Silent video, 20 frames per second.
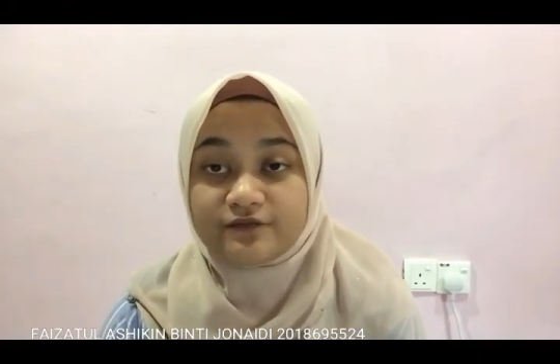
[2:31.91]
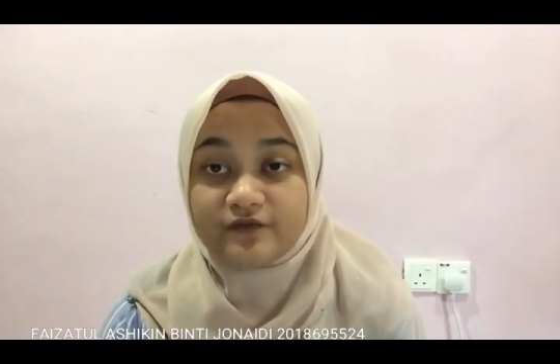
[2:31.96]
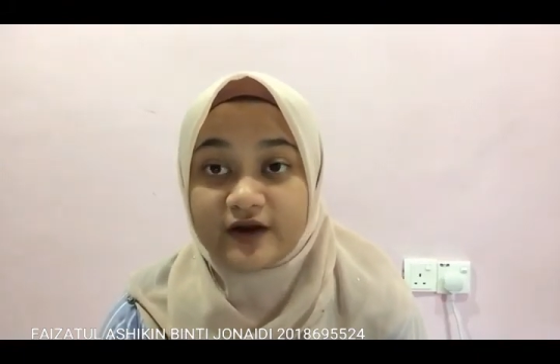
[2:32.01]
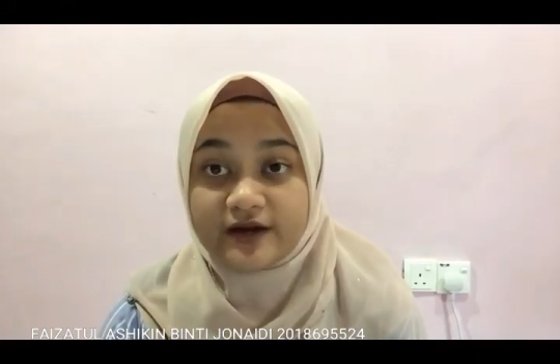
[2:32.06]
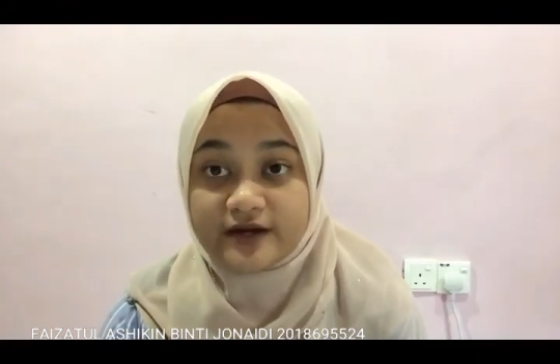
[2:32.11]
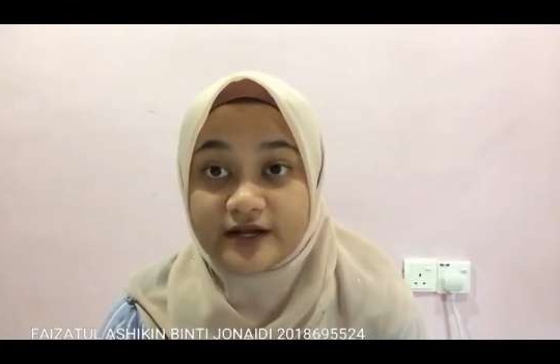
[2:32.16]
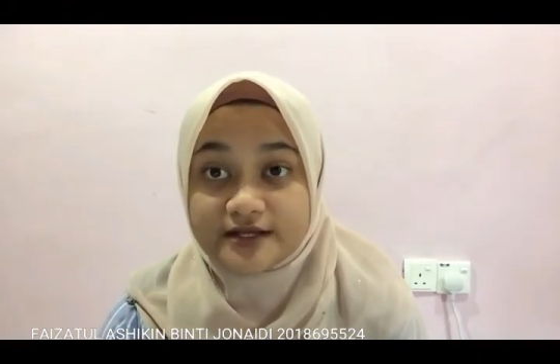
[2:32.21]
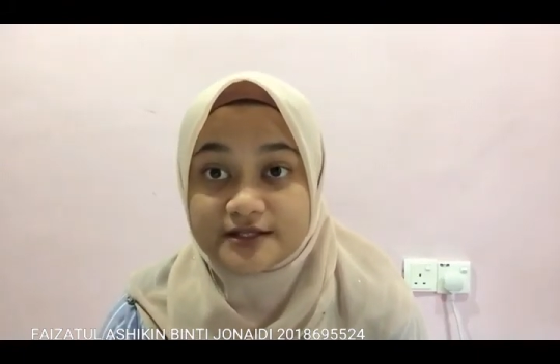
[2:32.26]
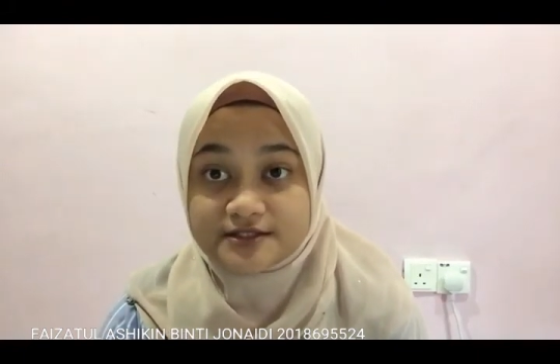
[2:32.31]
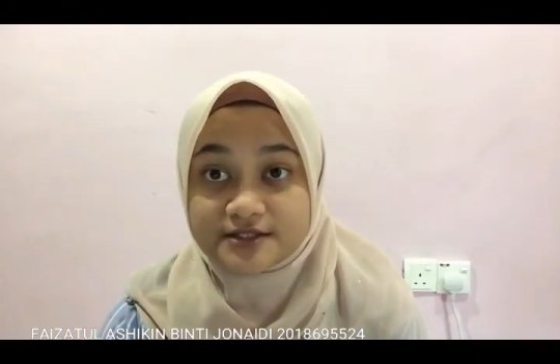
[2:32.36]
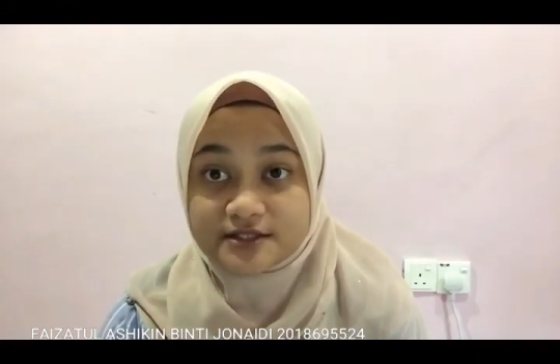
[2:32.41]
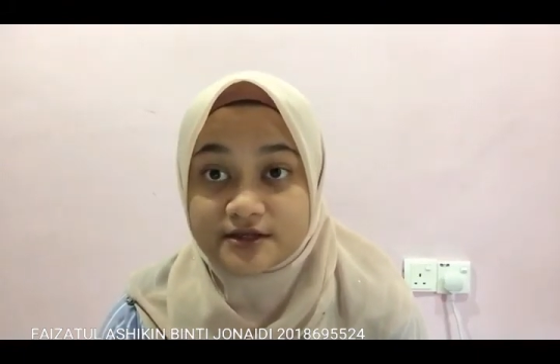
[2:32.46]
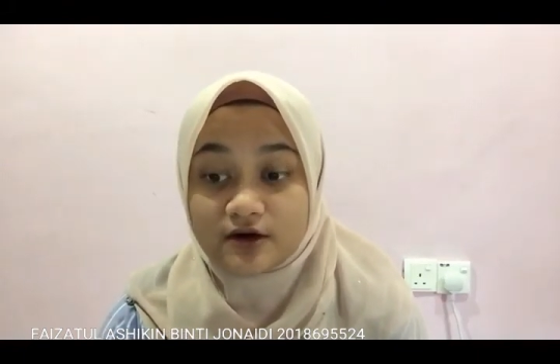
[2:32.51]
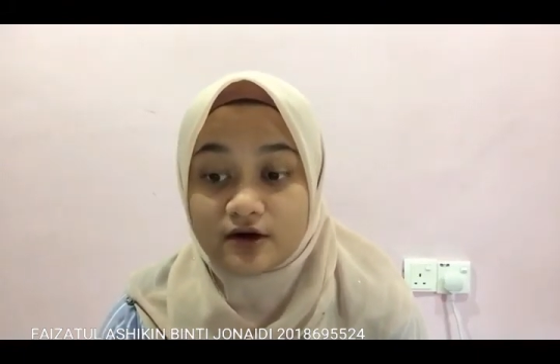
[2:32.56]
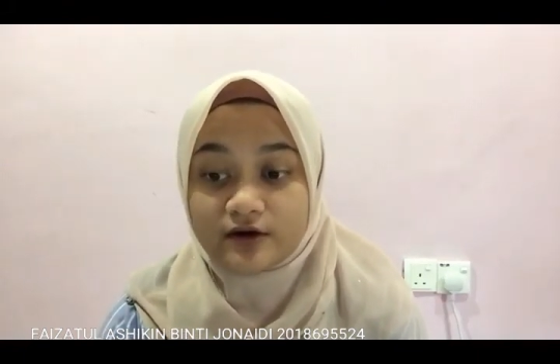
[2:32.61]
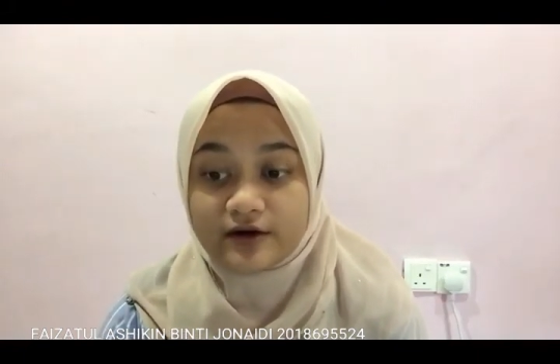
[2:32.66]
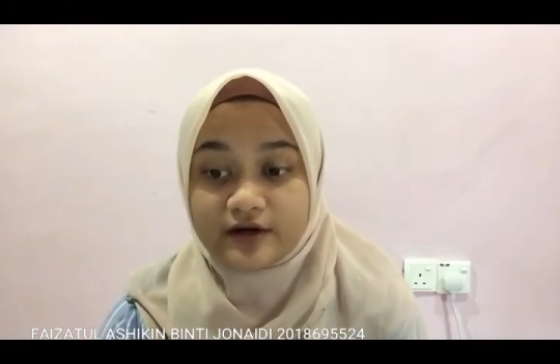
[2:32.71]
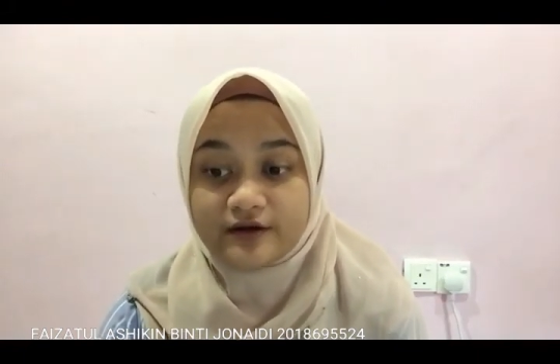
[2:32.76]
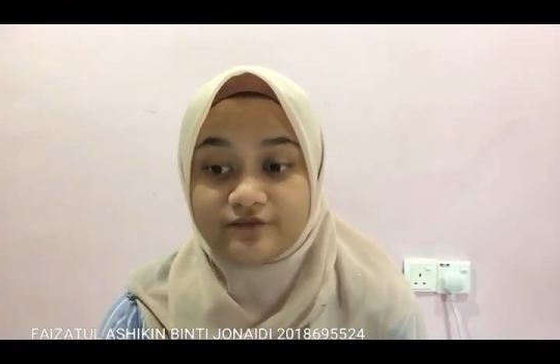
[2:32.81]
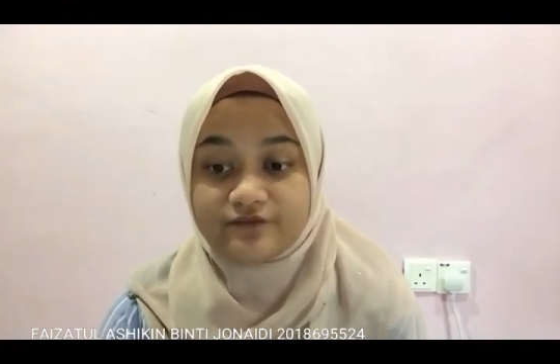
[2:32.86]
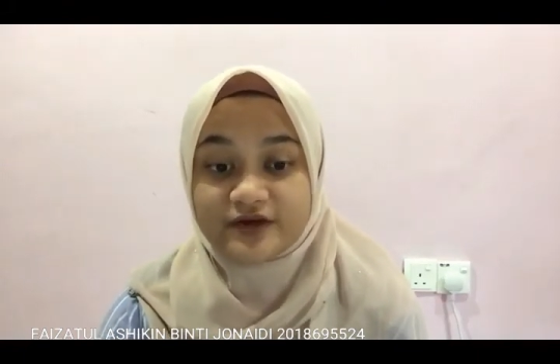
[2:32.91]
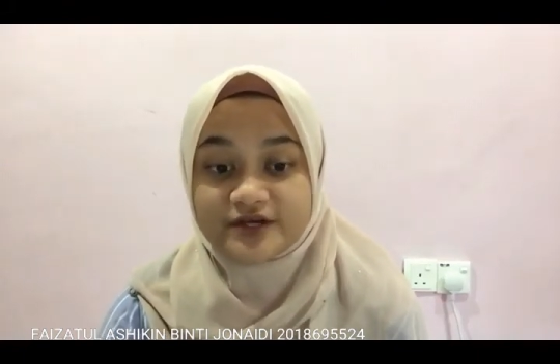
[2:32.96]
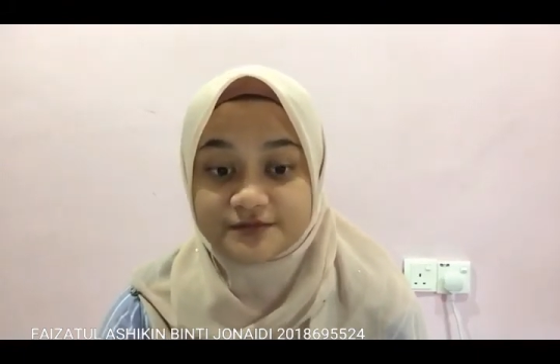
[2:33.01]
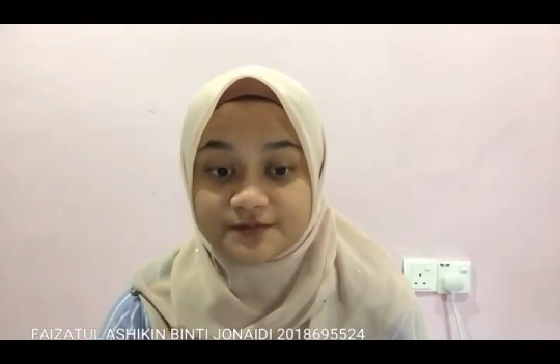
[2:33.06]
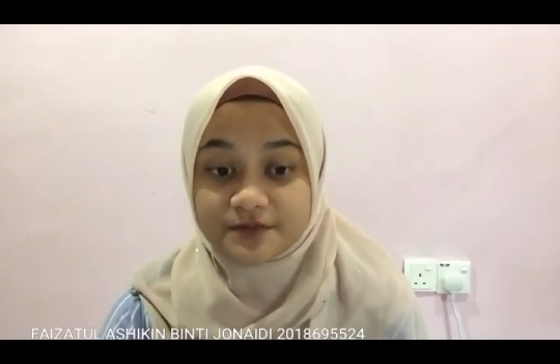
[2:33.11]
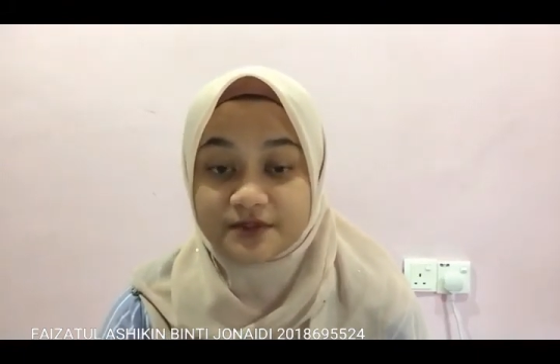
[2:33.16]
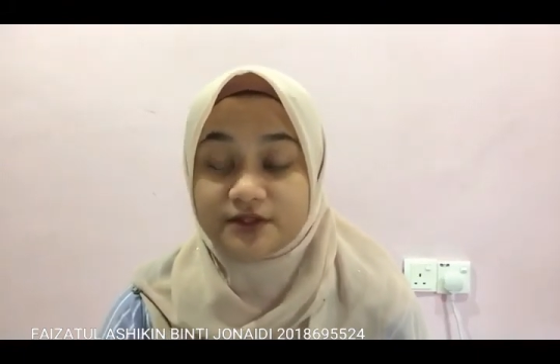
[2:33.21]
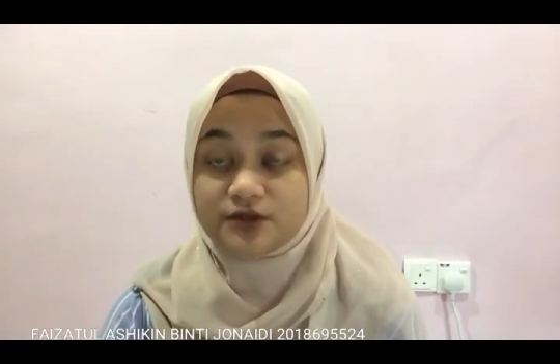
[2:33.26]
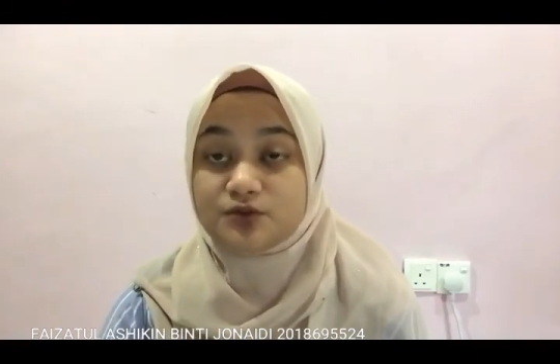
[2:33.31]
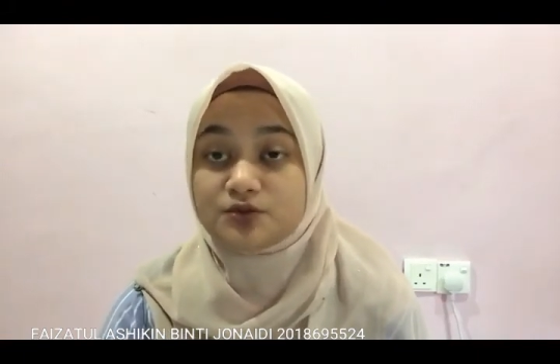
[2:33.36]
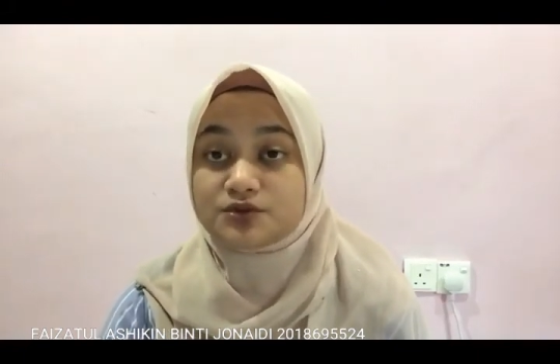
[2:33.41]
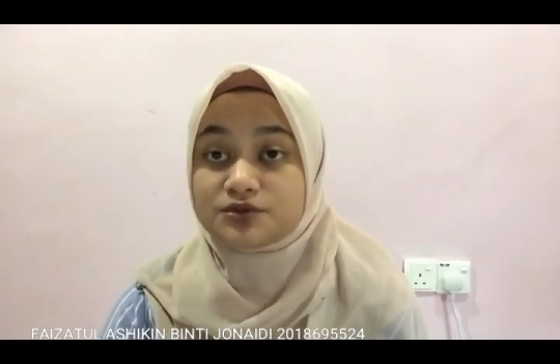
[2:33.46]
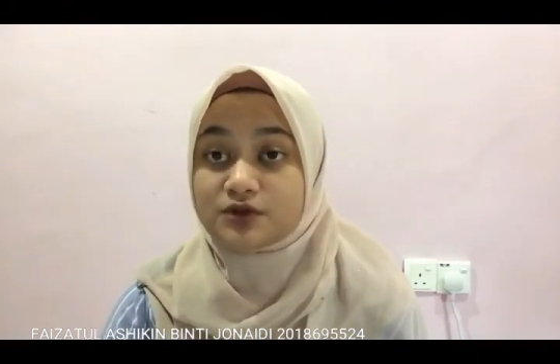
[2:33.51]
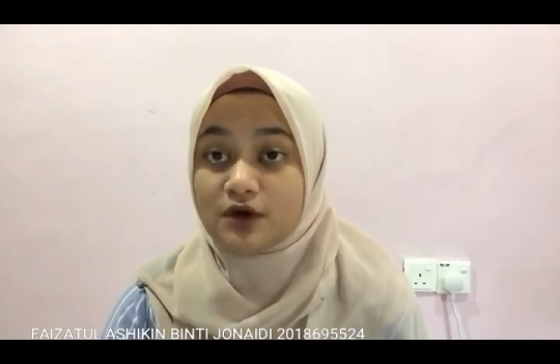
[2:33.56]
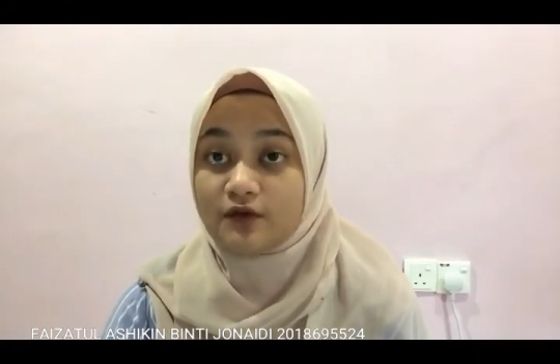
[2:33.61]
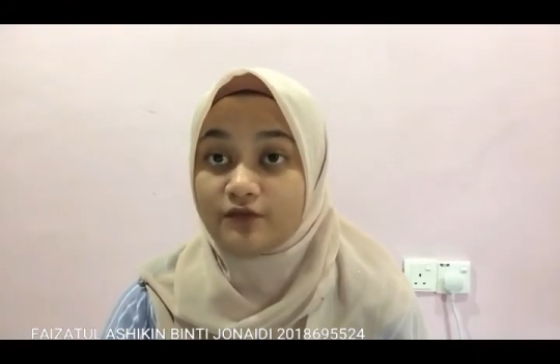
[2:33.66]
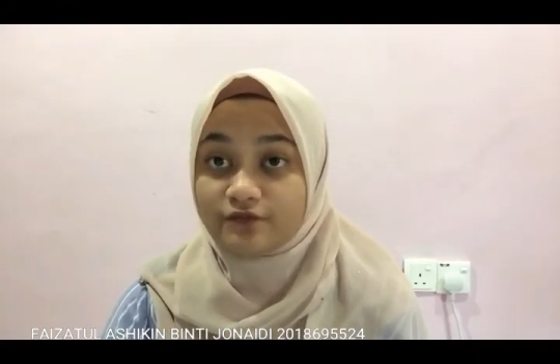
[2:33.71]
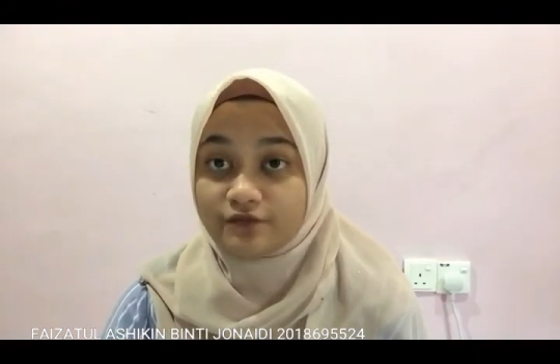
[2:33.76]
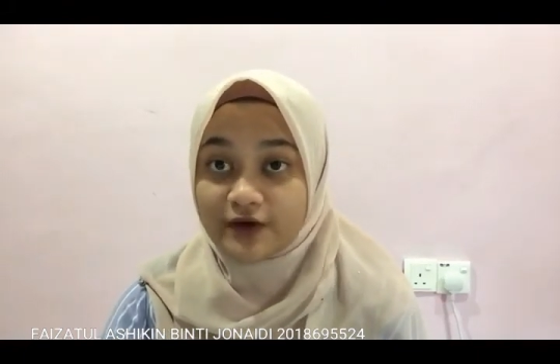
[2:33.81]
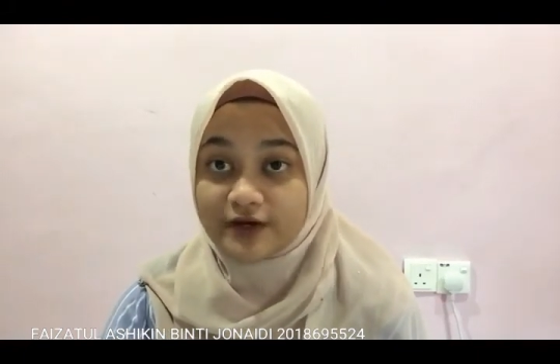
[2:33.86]
financing or investment use
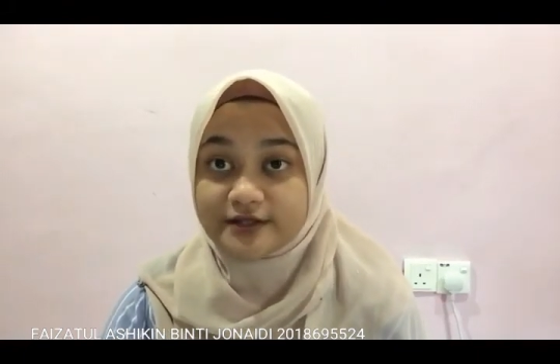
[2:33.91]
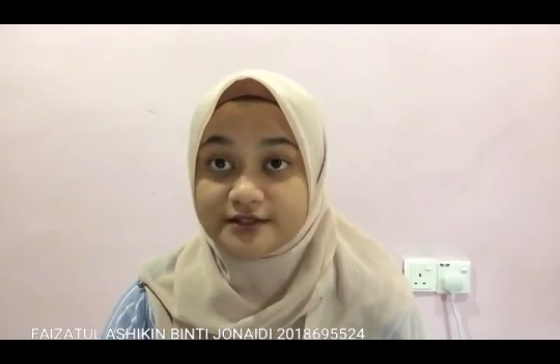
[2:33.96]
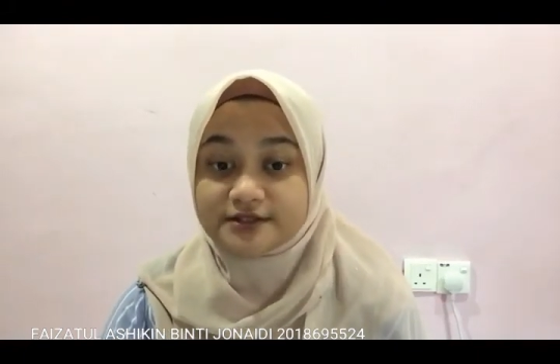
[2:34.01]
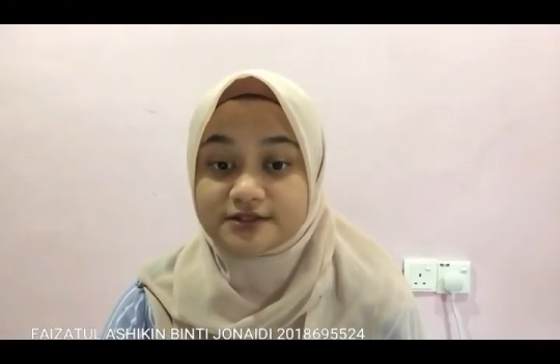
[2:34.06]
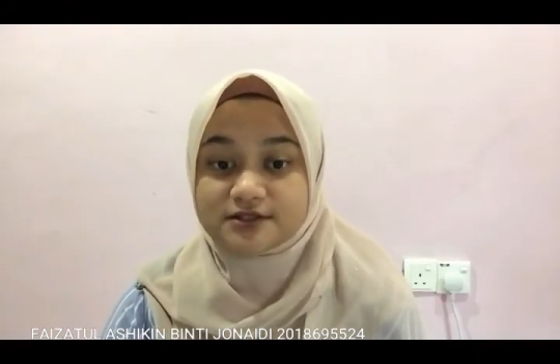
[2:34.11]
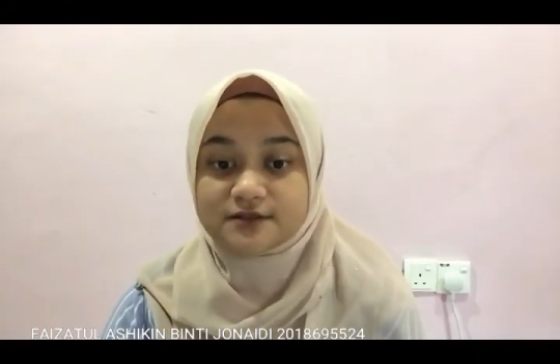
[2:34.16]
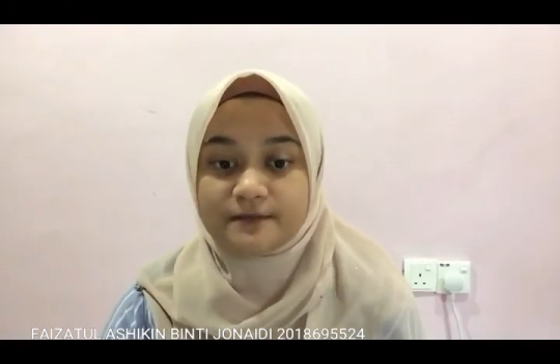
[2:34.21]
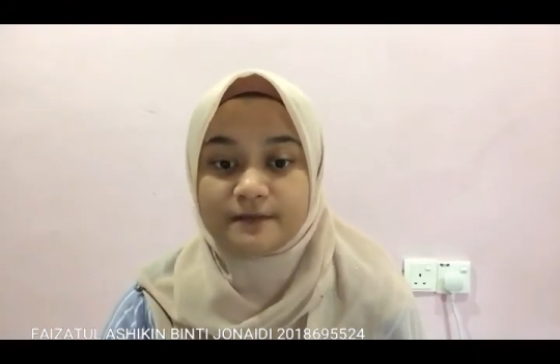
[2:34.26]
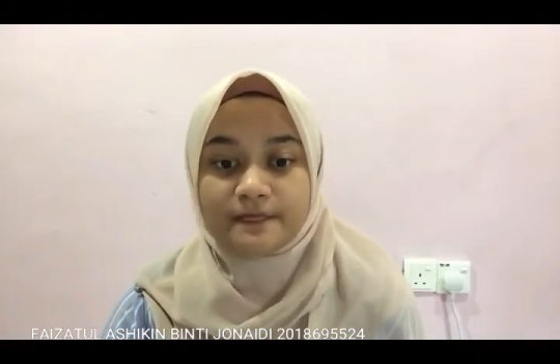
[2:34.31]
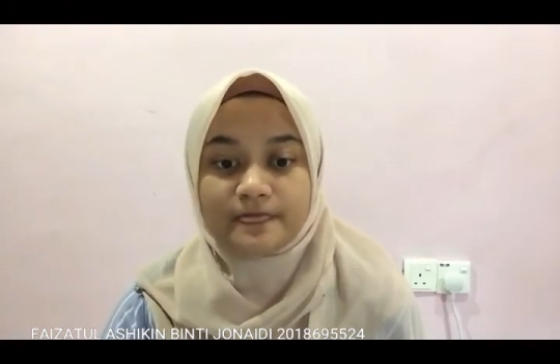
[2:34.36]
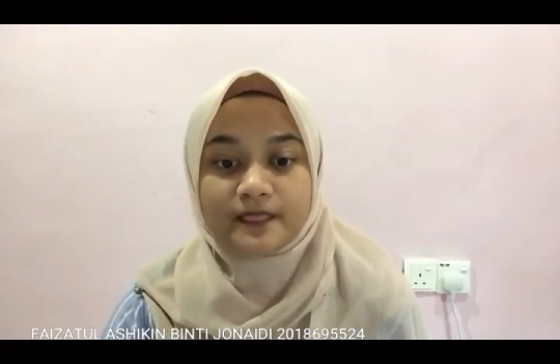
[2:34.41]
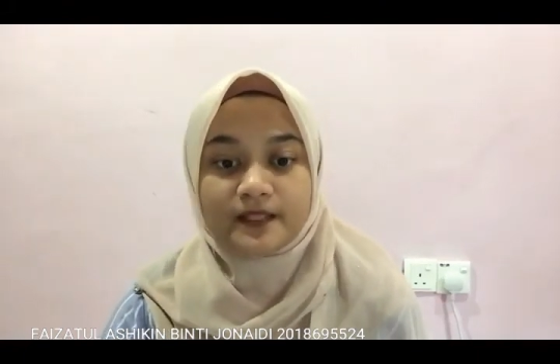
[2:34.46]
of funds.